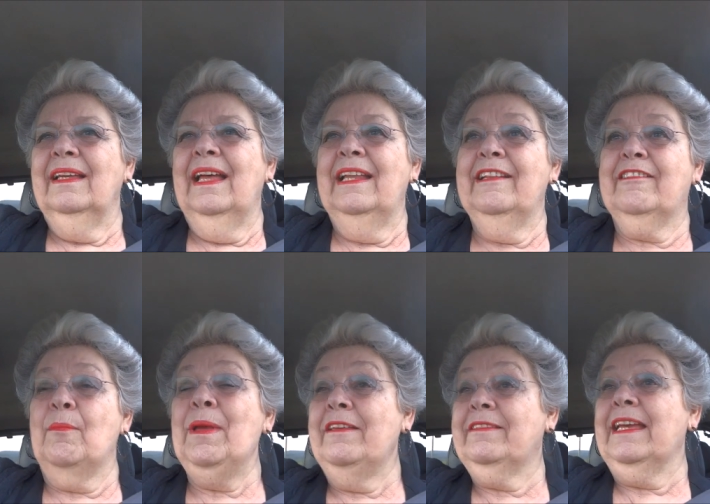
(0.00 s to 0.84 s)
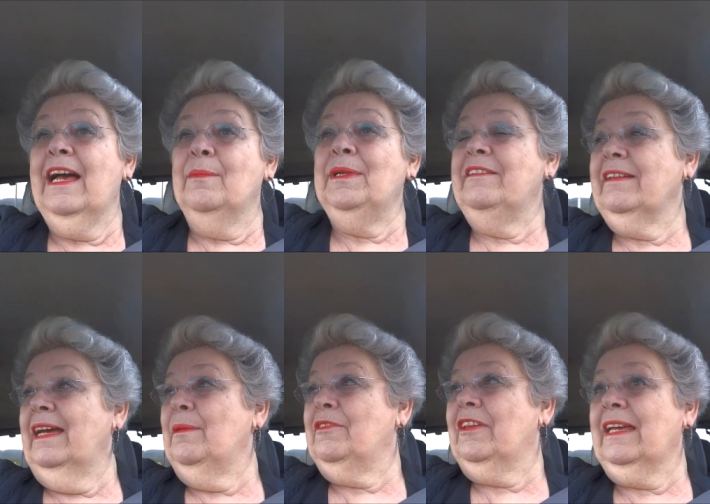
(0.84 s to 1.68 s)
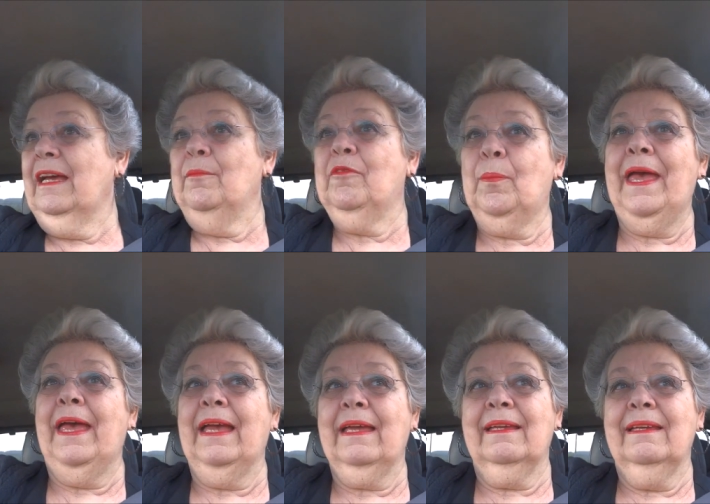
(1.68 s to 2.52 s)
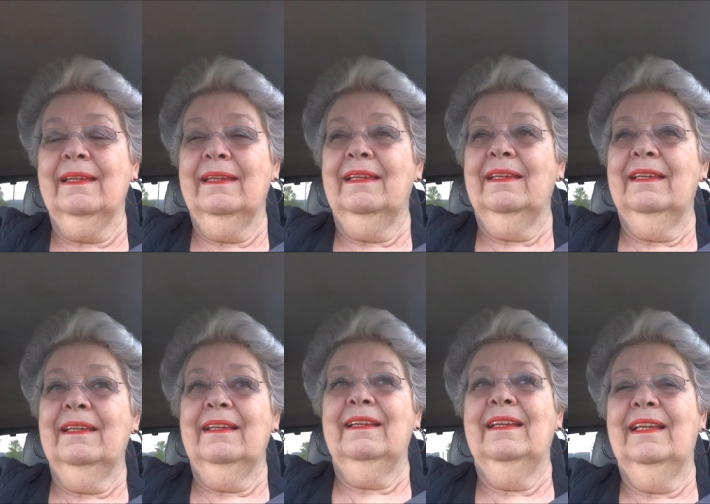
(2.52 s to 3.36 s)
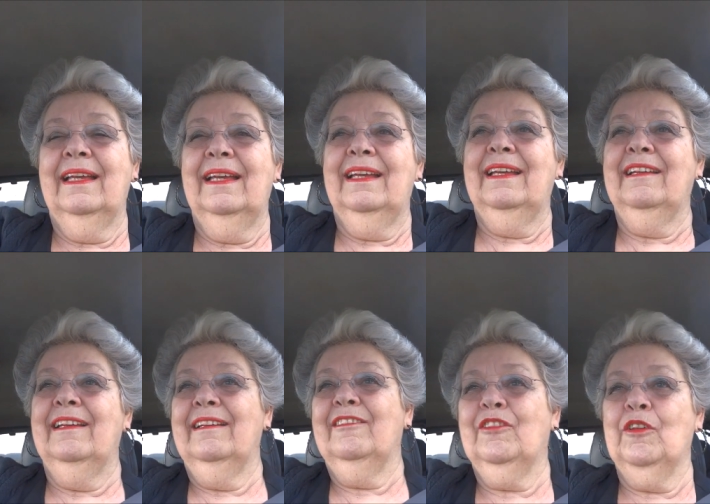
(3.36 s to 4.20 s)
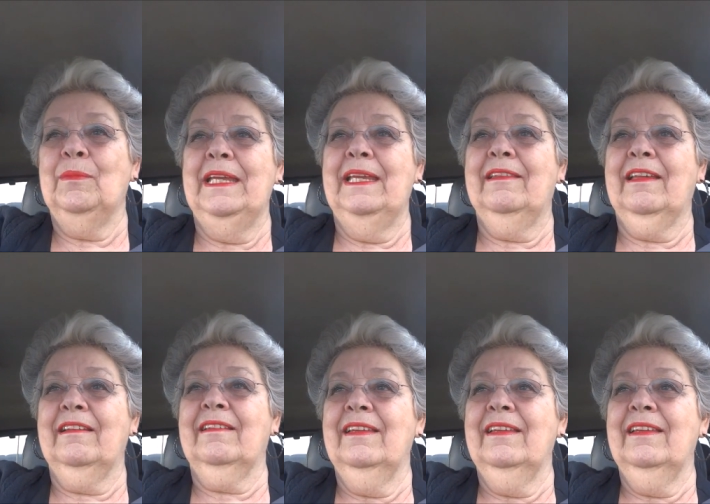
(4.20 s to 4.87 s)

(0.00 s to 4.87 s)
And it's amazing how many times it comes back uh, to me that